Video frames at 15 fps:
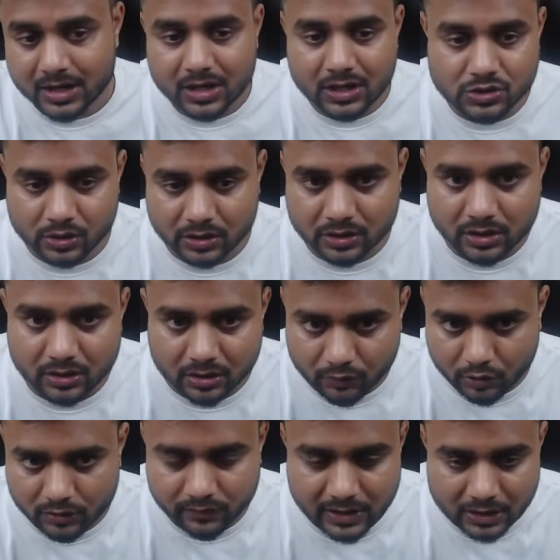So here what
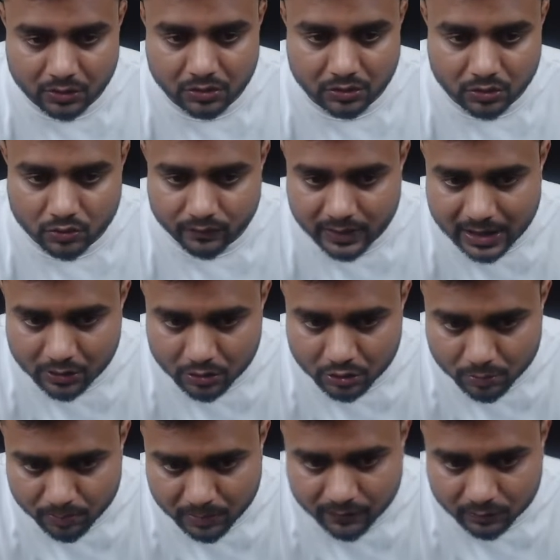we are going to do, we are going to
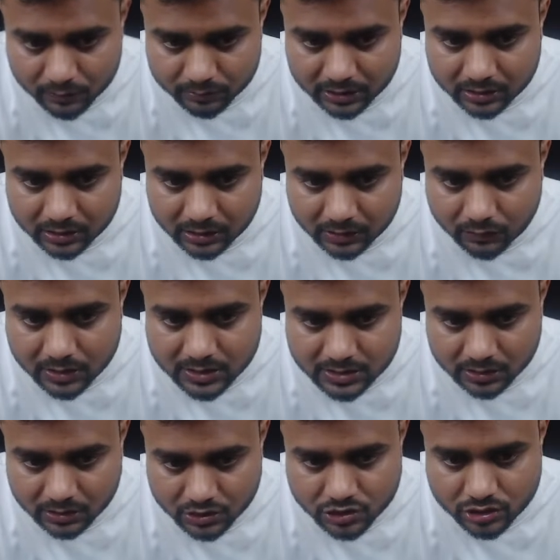perform the keyword
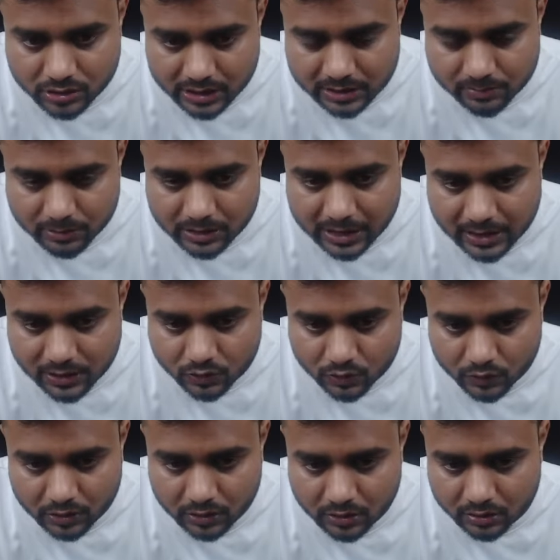search. Let me write over
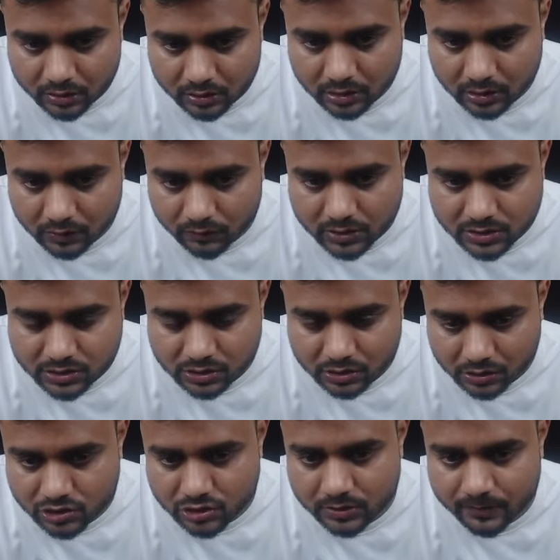here, keyword
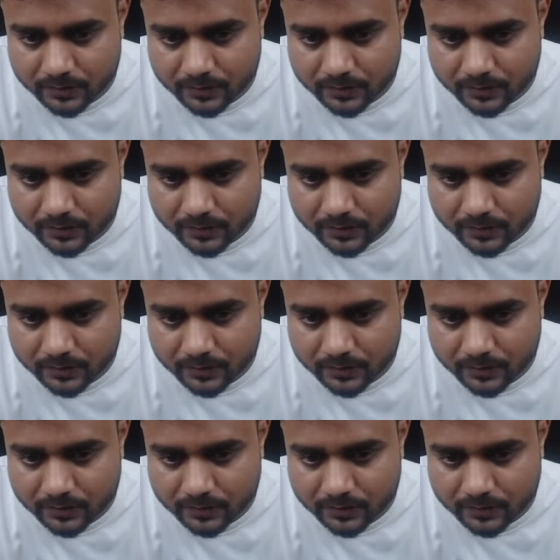search.